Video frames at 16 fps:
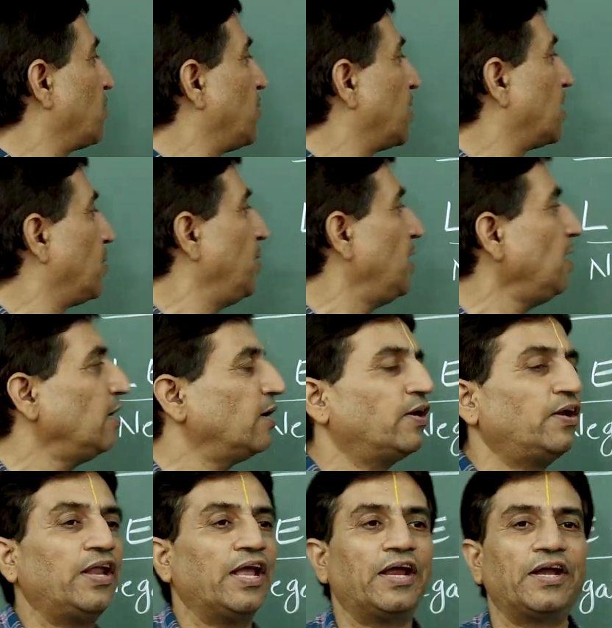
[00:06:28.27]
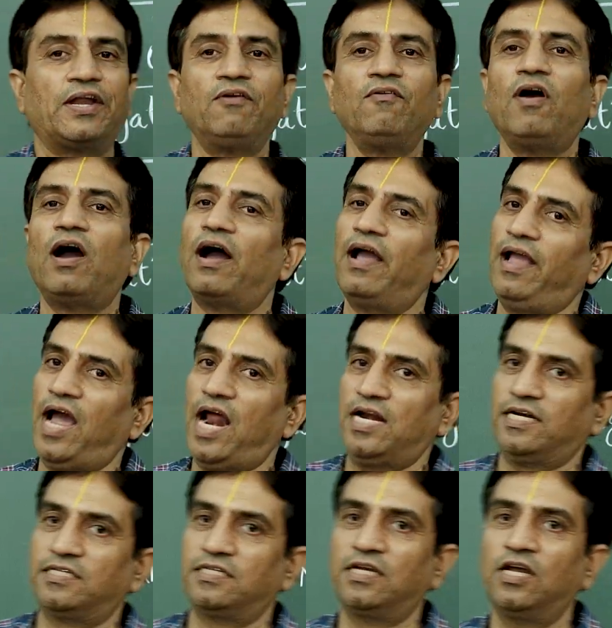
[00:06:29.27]
becoming negative
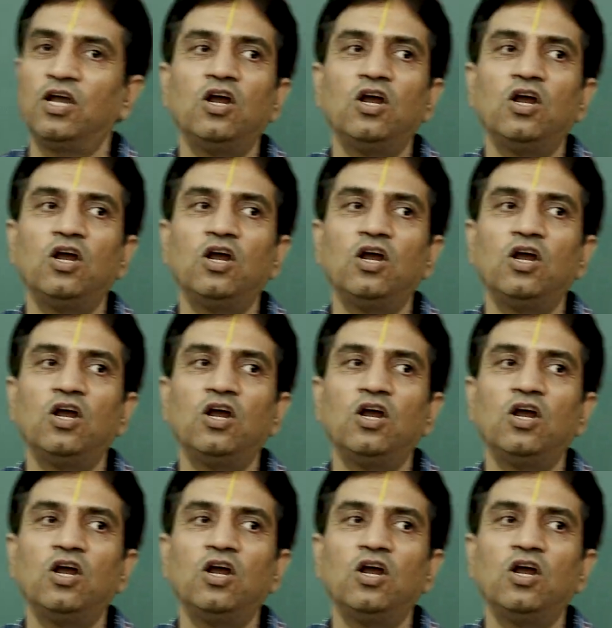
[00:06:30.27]
ions.